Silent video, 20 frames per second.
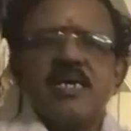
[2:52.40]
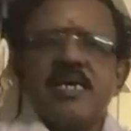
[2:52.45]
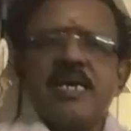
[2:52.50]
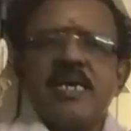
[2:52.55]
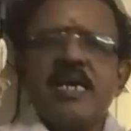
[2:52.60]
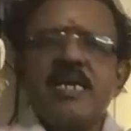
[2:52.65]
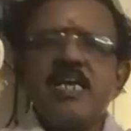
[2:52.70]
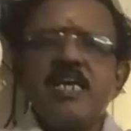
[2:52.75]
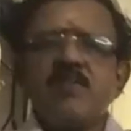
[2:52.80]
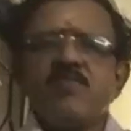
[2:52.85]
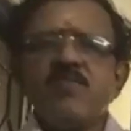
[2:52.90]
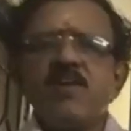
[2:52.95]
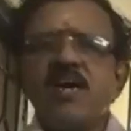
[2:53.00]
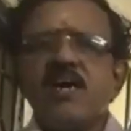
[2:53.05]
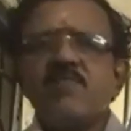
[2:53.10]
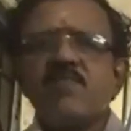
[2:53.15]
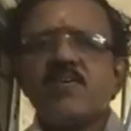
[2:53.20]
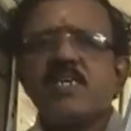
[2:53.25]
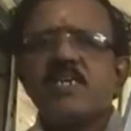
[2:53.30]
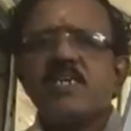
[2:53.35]

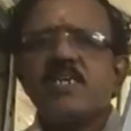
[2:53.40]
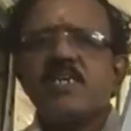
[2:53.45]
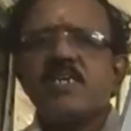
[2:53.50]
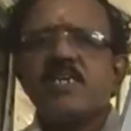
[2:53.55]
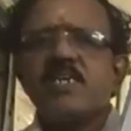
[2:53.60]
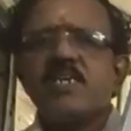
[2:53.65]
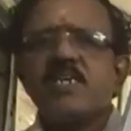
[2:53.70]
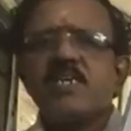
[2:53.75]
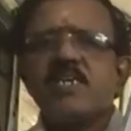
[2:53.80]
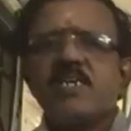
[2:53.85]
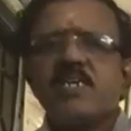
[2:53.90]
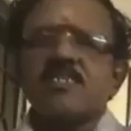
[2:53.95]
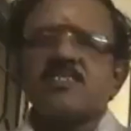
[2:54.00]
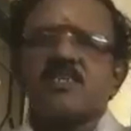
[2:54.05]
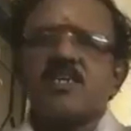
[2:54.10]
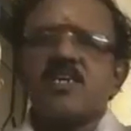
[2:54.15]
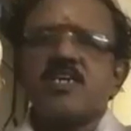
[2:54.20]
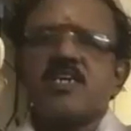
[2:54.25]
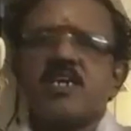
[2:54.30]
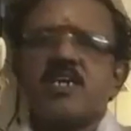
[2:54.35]
anywhere when the teacher is
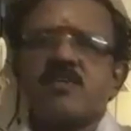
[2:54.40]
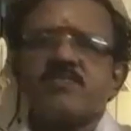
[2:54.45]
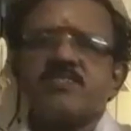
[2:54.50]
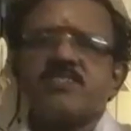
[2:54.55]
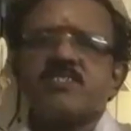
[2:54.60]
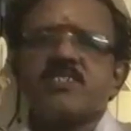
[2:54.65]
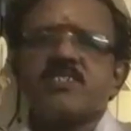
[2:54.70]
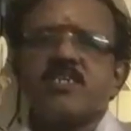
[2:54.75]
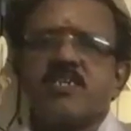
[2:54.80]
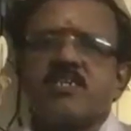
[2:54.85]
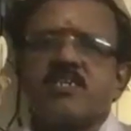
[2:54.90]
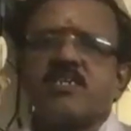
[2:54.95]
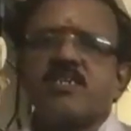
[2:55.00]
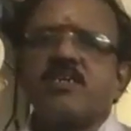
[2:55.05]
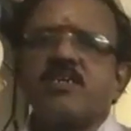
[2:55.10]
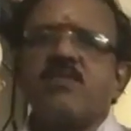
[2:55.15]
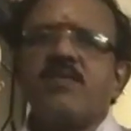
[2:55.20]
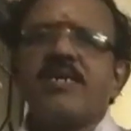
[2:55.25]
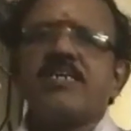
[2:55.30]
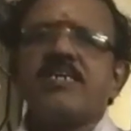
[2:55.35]
asking a question,
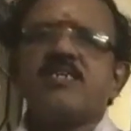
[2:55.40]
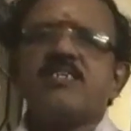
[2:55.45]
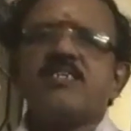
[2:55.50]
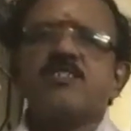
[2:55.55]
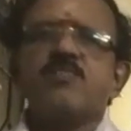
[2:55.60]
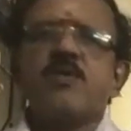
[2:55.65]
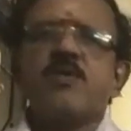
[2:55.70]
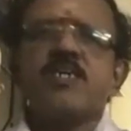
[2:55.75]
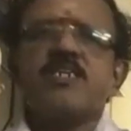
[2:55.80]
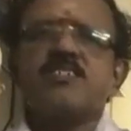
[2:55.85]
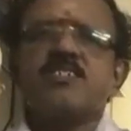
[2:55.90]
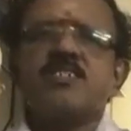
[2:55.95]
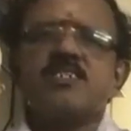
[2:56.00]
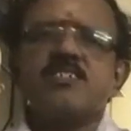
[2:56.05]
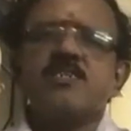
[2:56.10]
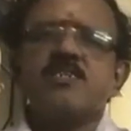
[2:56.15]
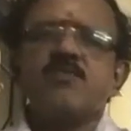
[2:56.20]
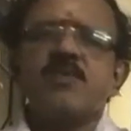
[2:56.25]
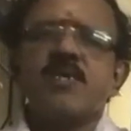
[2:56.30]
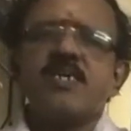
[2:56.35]
what is potential
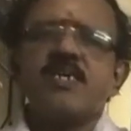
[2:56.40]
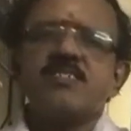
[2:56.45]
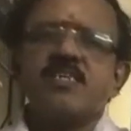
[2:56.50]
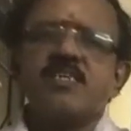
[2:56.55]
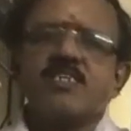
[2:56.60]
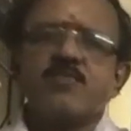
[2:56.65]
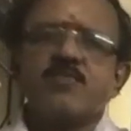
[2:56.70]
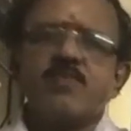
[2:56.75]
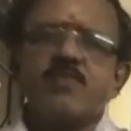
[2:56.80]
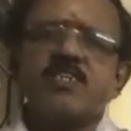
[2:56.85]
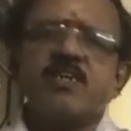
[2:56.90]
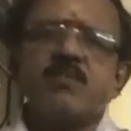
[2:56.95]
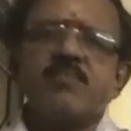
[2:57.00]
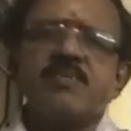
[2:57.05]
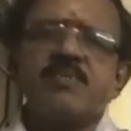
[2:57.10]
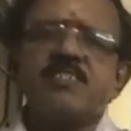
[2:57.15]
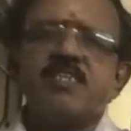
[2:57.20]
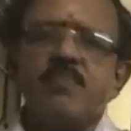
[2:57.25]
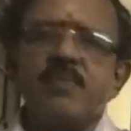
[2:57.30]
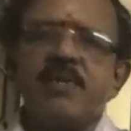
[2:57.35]
energy, what is the expression,
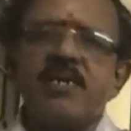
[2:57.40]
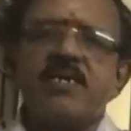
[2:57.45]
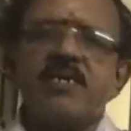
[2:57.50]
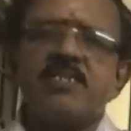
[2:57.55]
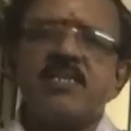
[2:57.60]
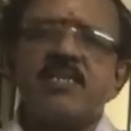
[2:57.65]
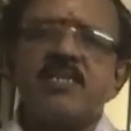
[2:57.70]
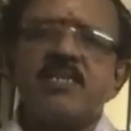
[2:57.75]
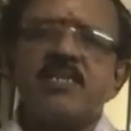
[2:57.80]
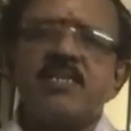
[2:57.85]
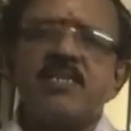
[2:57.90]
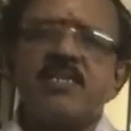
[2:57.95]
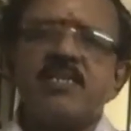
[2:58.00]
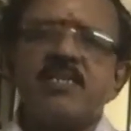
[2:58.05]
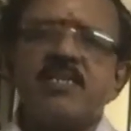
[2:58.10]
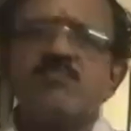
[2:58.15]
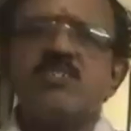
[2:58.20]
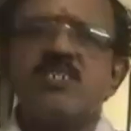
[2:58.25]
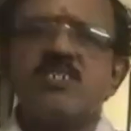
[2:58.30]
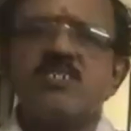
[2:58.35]
means immediately they will tell
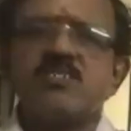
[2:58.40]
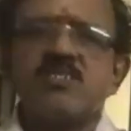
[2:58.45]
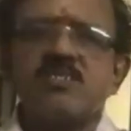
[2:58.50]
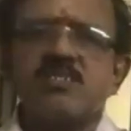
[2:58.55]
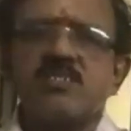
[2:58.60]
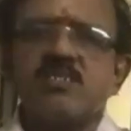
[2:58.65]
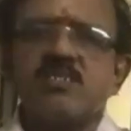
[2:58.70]
mgh.